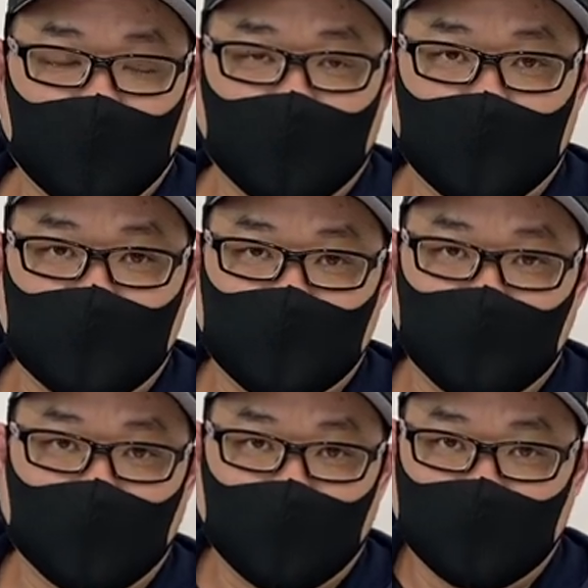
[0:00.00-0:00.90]
links
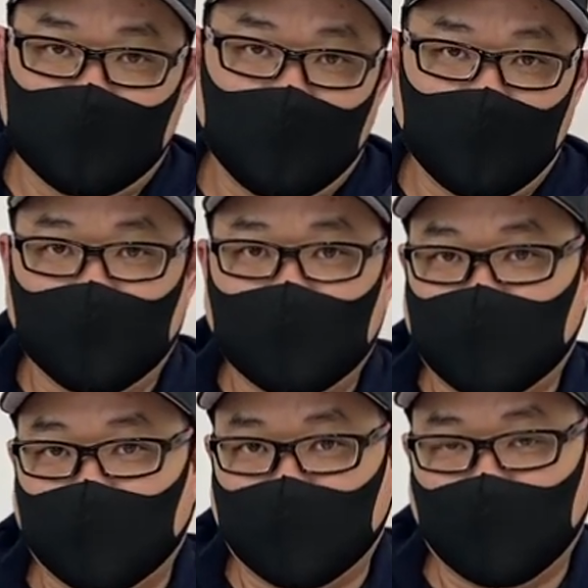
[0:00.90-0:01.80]
to those in the
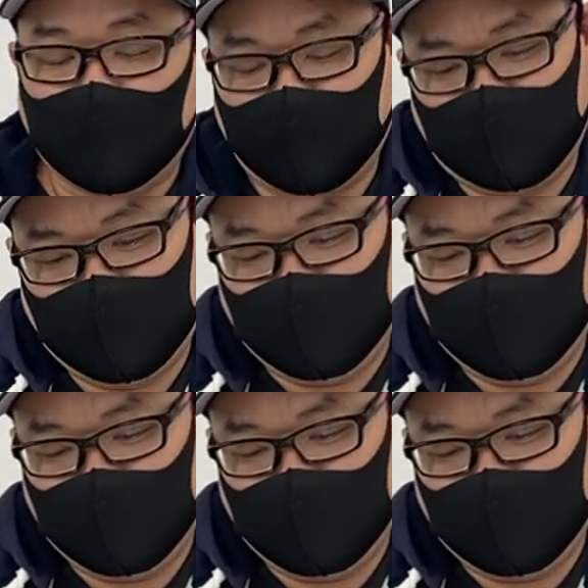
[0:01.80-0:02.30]
description also.